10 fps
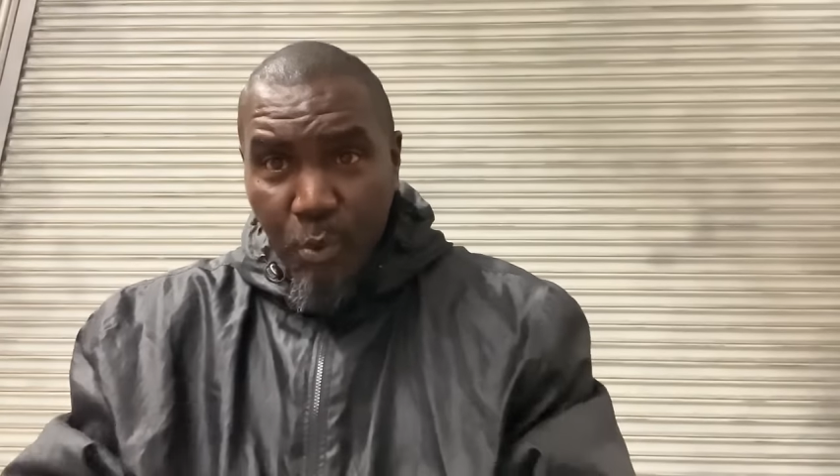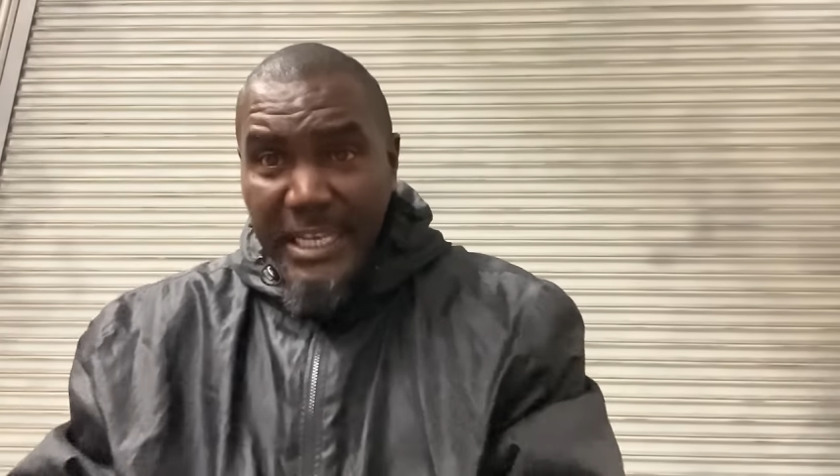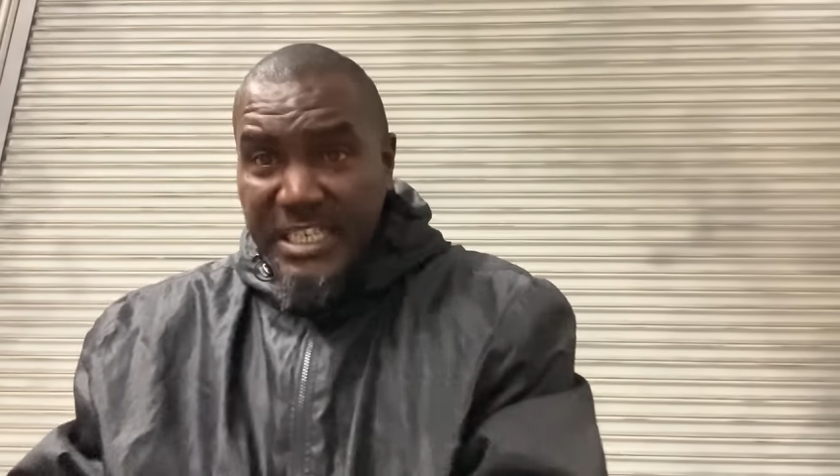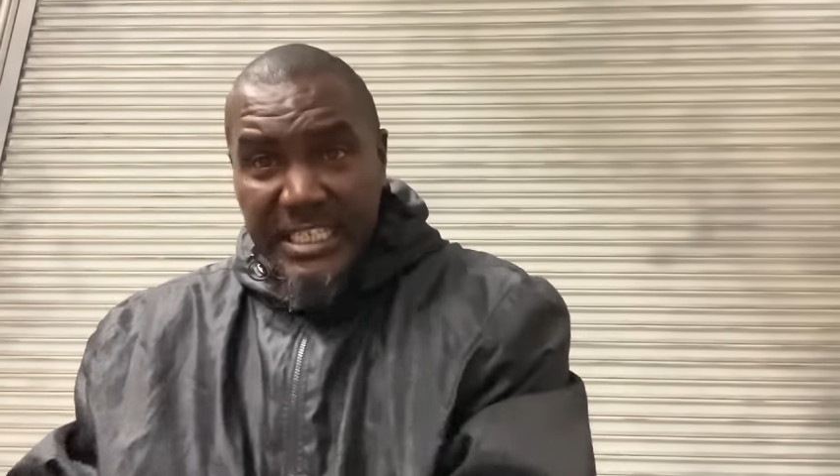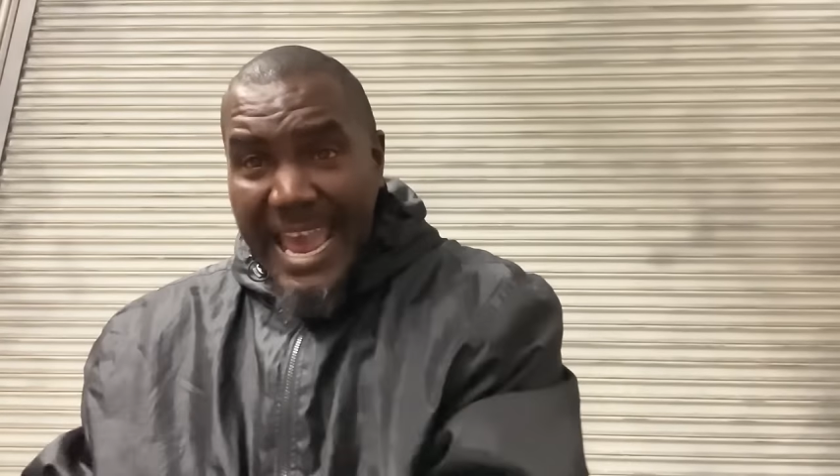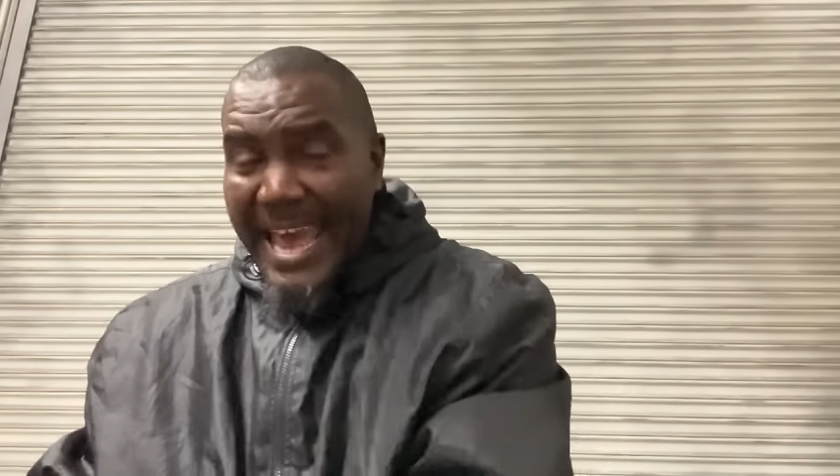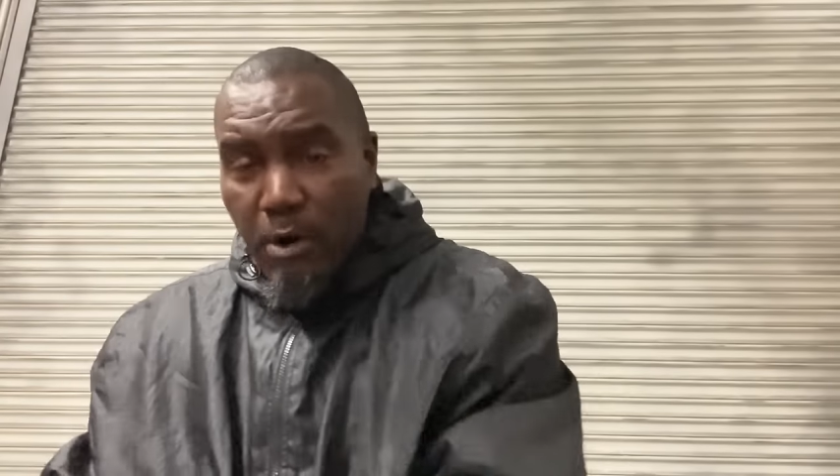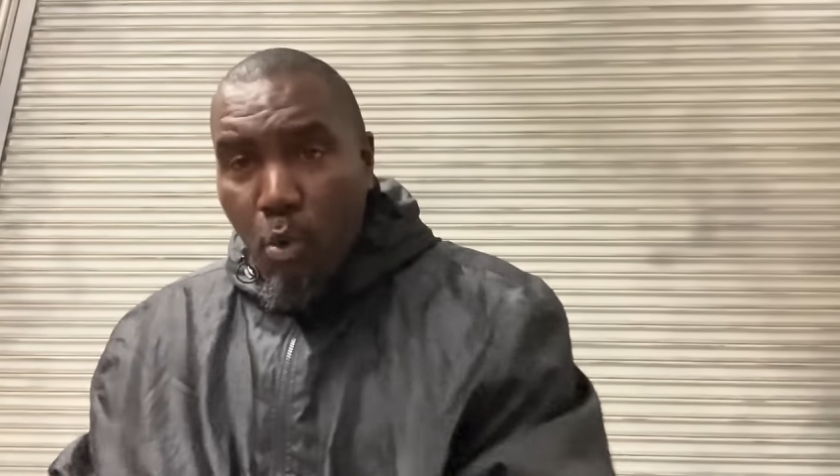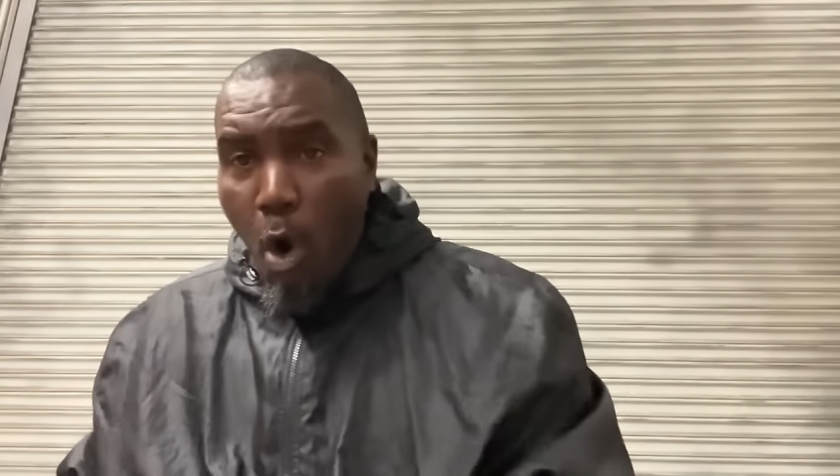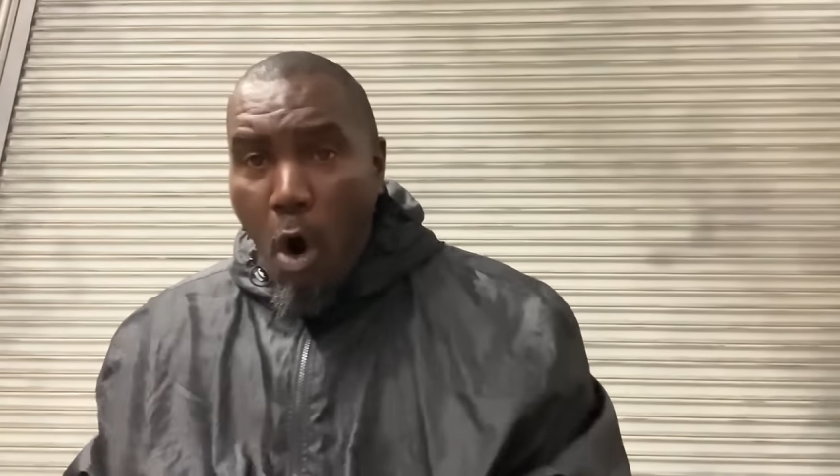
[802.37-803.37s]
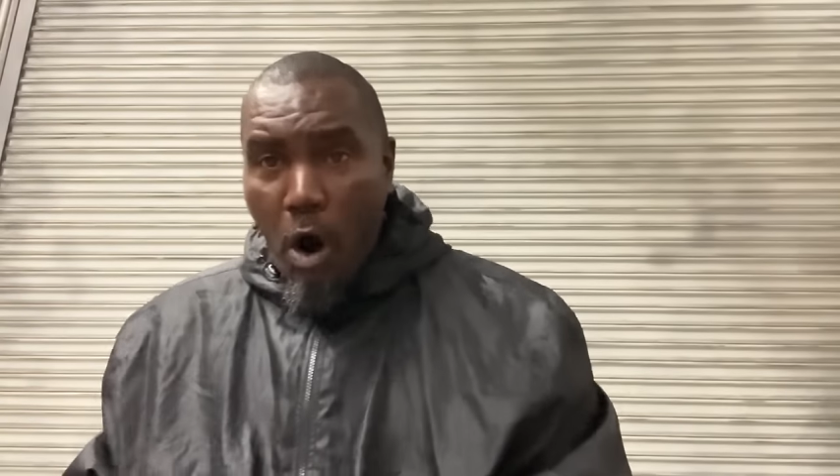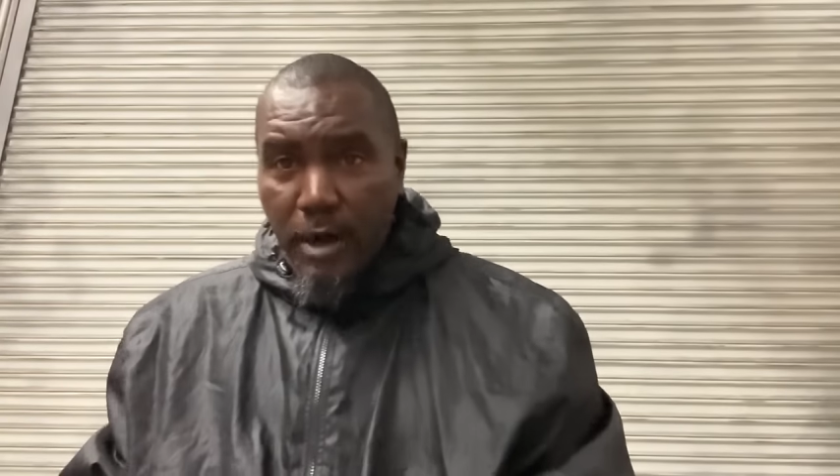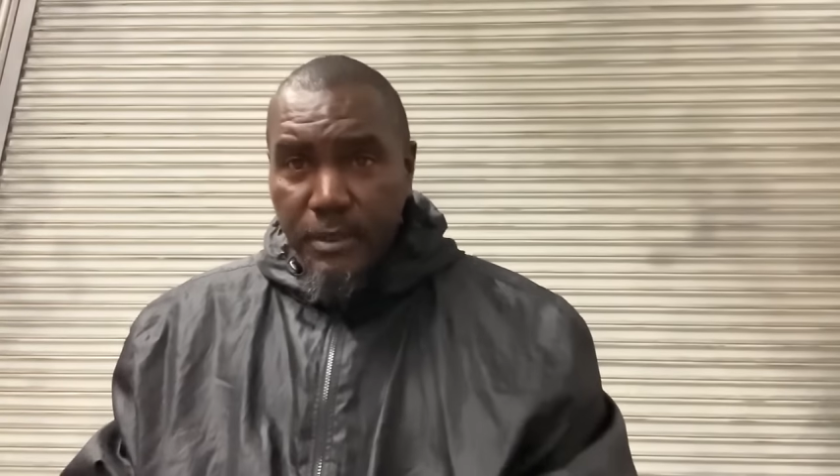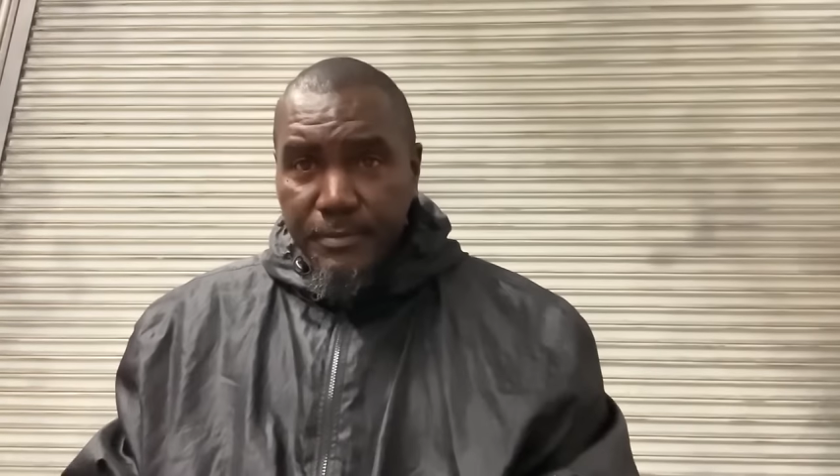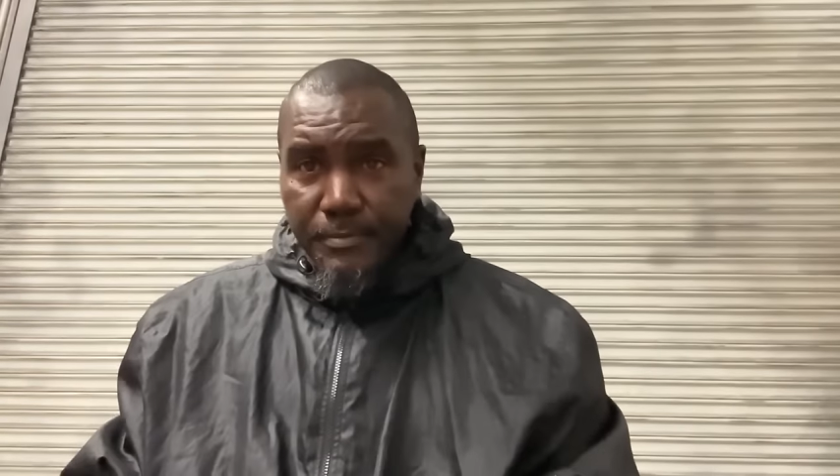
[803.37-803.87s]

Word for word: we just had a war.